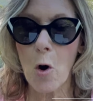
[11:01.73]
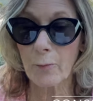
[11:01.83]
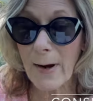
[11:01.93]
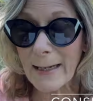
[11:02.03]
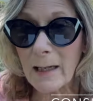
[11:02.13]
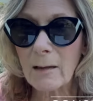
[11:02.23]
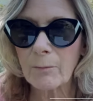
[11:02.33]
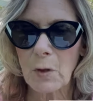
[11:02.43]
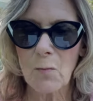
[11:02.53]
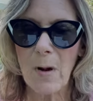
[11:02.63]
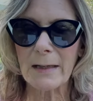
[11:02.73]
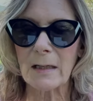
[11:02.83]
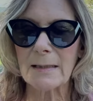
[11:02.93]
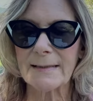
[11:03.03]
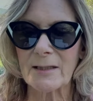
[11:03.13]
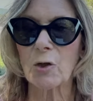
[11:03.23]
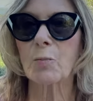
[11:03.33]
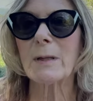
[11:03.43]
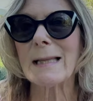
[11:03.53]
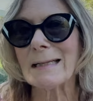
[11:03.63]
already, you might consider
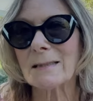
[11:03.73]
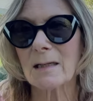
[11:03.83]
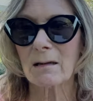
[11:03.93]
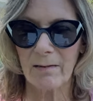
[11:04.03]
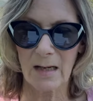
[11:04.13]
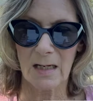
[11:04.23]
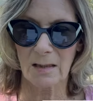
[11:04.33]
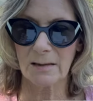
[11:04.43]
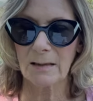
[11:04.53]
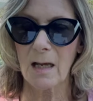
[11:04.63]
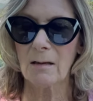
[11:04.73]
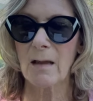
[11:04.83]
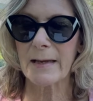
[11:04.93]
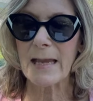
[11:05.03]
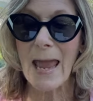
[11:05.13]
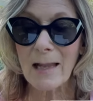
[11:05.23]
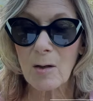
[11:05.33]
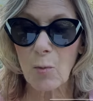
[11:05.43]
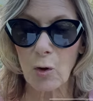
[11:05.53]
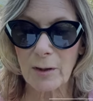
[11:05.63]
planting things like
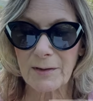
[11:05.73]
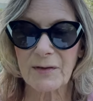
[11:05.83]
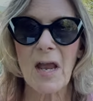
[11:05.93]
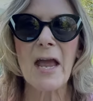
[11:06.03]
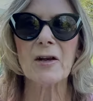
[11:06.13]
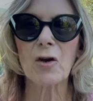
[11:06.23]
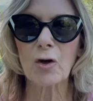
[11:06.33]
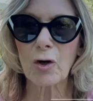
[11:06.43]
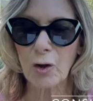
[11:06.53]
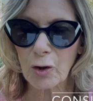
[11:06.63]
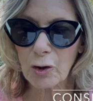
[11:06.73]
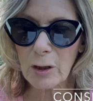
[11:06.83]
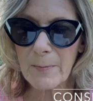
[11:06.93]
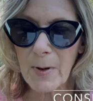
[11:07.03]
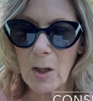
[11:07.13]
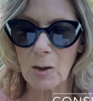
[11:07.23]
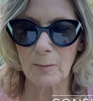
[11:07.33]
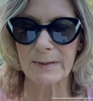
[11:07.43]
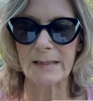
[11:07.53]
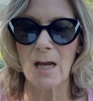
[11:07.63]
hellebores and early
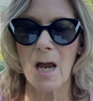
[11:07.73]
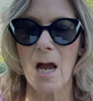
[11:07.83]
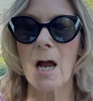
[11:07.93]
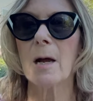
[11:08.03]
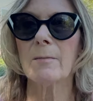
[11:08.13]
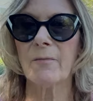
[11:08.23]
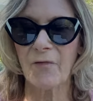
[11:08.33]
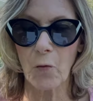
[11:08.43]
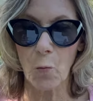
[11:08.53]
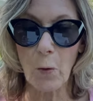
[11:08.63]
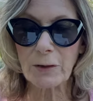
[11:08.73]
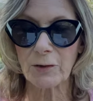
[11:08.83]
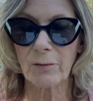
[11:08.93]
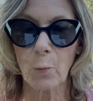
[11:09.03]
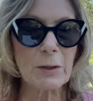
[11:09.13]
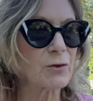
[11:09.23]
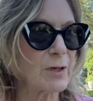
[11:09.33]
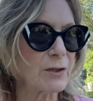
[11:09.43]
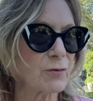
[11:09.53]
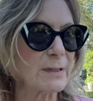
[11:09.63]
bulbs um, for win winter
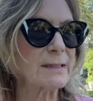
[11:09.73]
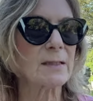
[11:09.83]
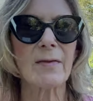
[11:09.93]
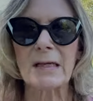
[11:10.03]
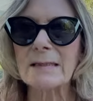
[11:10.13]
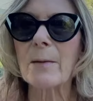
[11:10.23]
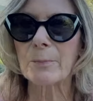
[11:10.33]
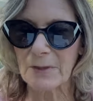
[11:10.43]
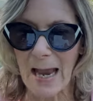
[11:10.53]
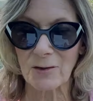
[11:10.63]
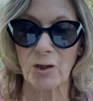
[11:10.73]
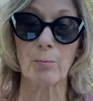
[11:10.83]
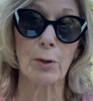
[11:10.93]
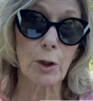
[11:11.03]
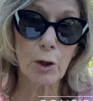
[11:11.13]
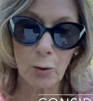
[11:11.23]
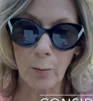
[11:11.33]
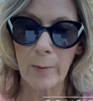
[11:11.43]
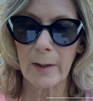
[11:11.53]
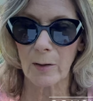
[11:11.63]
interest, things that actually
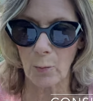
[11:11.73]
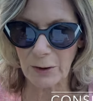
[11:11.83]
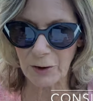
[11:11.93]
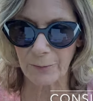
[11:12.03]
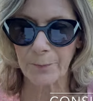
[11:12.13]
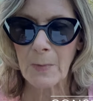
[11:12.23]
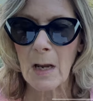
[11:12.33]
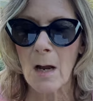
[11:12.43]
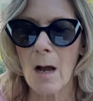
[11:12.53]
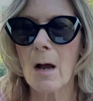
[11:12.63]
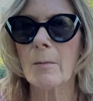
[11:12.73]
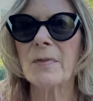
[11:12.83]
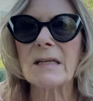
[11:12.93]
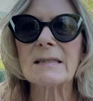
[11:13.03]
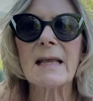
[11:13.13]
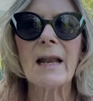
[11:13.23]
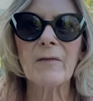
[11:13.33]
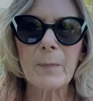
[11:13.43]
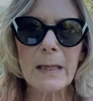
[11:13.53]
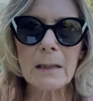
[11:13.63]
bloom in the winter um, things that
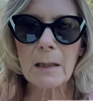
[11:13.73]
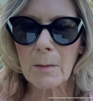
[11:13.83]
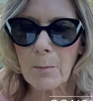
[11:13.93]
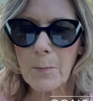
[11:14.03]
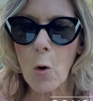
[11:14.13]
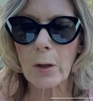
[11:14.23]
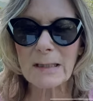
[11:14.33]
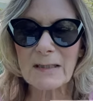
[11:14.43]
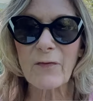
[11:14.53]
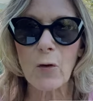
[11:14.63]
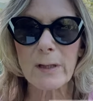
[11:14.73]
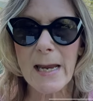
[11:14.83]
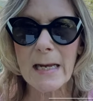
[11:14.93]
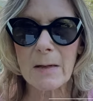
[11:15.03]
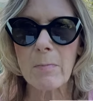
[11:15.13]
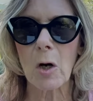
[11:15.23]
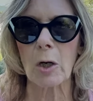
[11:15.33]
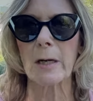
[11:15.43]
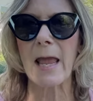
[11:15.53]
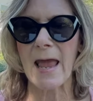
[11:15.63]
have peeling or exfoliating
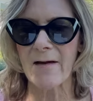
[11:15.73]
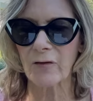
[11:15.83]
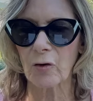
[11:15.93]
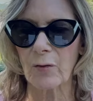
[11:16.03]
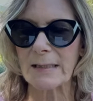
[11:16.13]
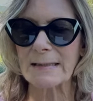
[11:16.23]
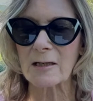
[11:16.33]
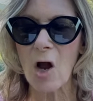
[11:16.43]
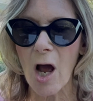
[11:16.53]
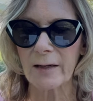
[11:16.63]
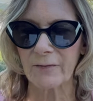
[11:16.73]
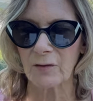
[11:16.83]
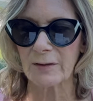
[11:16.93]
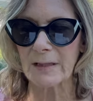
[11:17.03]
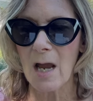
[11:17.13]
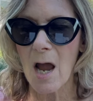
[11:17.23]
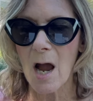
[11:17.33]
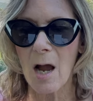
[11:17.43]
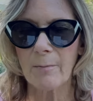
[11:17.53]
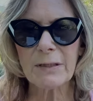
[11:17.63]
bark, evergreens and conifers.
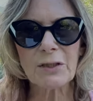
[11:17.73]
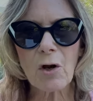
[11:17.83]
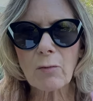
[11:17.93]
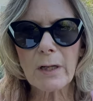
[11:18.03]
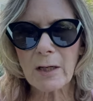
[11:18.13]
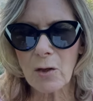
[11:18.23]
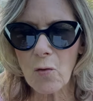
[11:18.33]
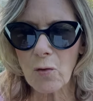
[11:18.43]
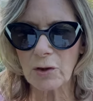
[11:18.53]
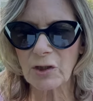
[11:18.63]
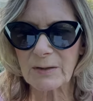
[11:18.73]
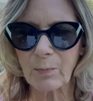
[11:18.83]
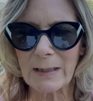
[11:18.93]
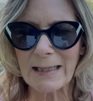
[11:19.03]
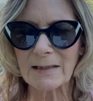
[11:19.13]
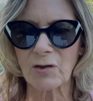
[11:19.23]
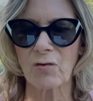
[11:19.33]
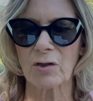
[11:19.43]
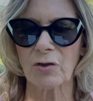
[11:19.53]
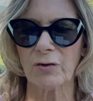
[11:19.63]
Um, but don't ignore just plant
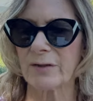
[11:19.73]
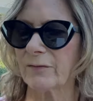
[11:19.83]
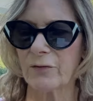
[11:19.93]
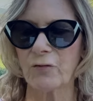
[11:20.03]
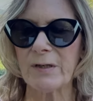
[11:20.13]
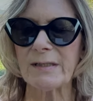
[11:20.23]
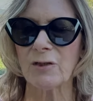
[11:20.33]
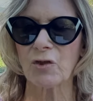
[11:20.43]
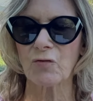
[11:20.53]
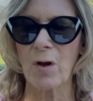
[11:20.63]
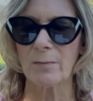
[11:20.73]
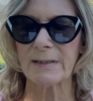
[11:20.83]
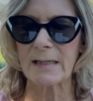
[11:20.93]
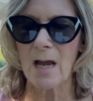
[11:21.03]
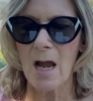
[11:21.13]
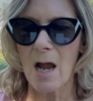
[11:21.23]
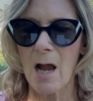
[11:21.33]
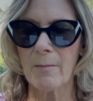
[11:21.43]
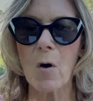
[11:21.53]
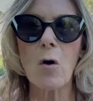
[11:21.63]
structures of trees and shrubs.
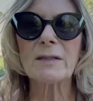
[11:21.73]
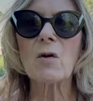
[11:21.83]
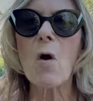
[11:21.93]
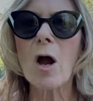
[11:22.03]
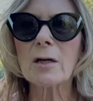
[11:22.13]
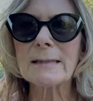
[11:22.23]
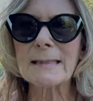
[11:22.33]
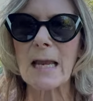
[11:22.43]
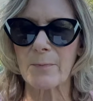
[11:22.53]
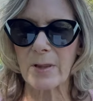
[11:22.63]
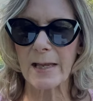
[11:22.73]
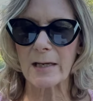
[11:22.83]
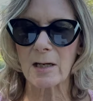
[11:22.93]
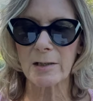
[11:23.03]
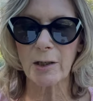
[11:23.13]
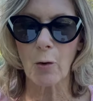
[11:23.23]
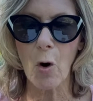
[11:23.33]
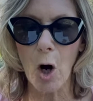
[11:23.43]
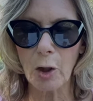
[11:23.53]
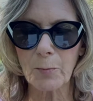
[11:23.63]
Um, also hardscape like, you know,
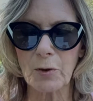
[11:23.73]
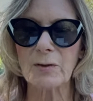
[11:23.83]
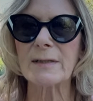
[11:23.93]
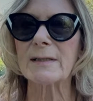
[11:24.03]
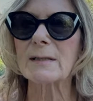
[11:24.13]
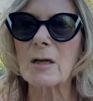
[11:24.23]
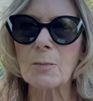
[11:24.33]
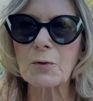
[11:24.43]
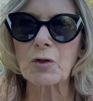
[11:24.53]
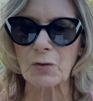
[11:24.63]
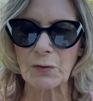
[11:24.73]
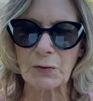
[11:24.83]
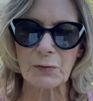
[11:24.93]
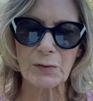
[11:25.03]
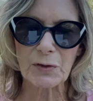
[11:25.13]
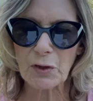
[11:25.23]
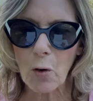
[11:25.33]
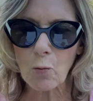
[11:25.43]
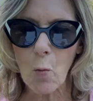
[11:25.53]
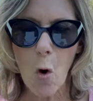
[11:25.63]
arbors and sculptures and
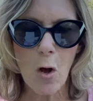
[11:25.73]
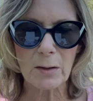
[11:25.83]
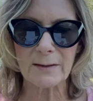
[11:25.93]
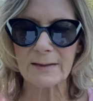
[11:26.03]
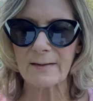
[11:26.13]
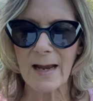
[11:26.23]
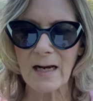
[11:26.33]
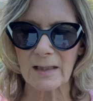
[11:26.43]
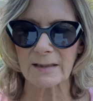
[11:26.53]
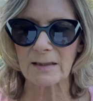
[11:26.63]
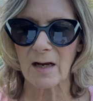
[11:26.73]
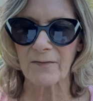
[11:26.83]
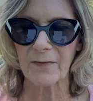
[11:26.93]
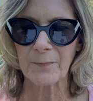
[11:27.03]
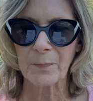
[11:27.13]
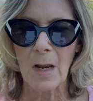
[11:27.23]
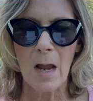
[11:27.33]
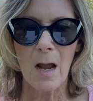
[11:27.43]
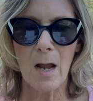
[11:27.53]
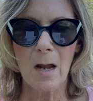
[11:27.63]
stone walls and that kind of stuff.
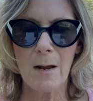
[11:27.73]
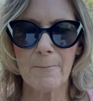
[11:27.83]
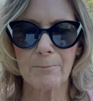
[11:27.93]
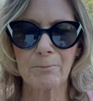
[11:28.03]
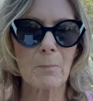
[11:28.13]
Um,